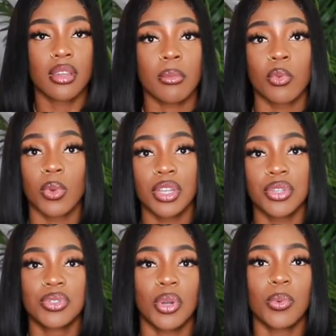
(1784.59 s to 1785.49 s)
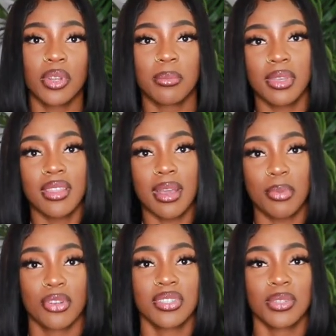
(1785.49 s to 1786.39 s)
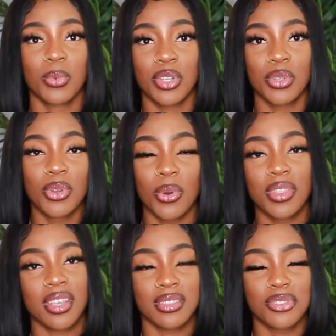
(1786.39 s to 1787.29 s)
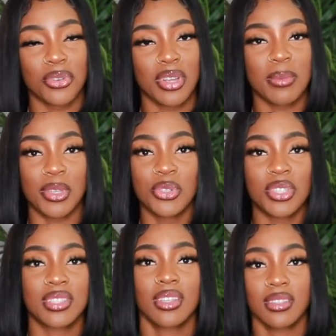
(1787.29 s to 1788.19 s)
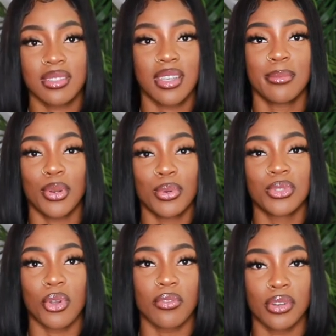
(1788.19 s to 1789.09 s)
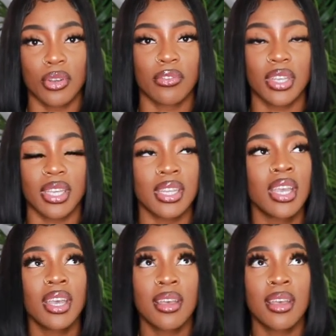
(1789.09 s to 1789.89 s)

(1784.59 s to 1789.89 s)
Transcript: Number one, you don't want to be that person where you go on the Instagram and you just see the same pose over and over again.